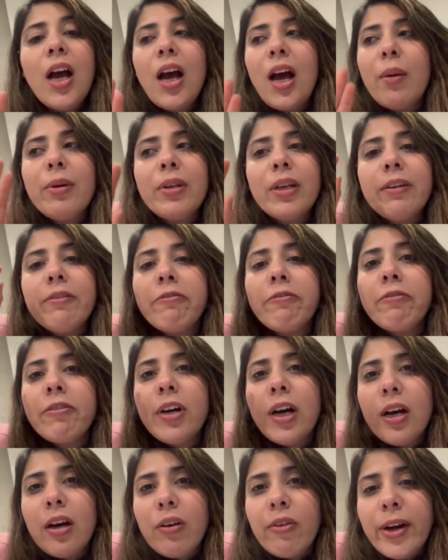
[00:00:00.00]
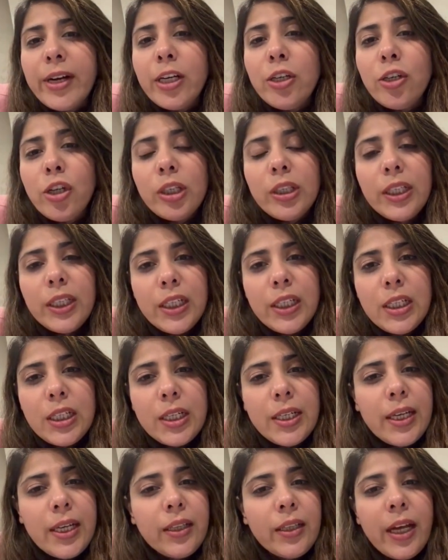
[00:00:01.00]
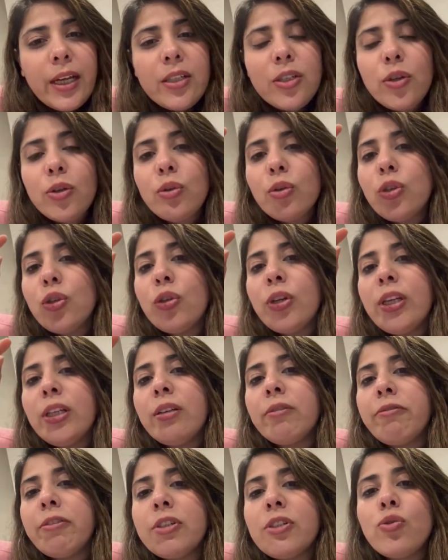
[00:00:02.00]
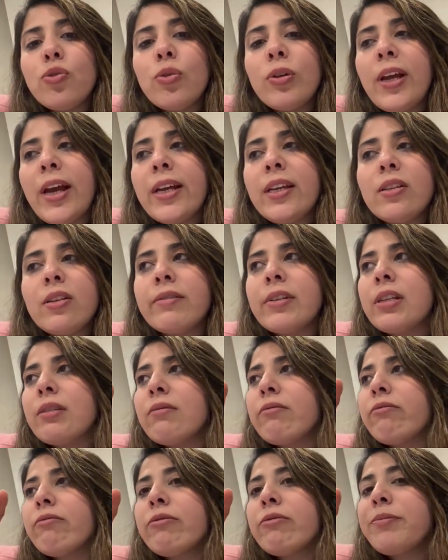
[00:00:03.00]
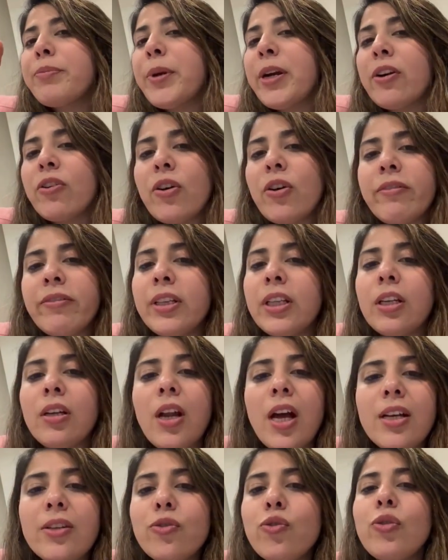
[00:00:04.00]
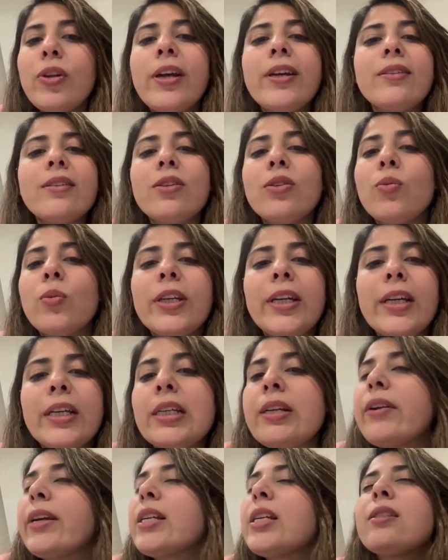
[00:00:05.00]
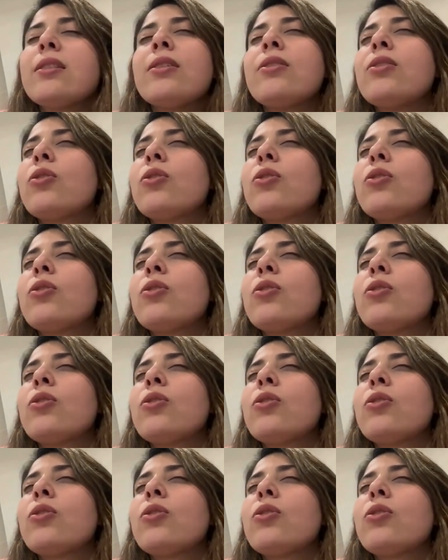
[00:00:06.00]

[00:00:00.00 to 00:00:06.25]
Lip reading: I mean, I've read it on the internet that, you read the first 2 lines of the paragraph and the last 2 lines and you would get correct answer.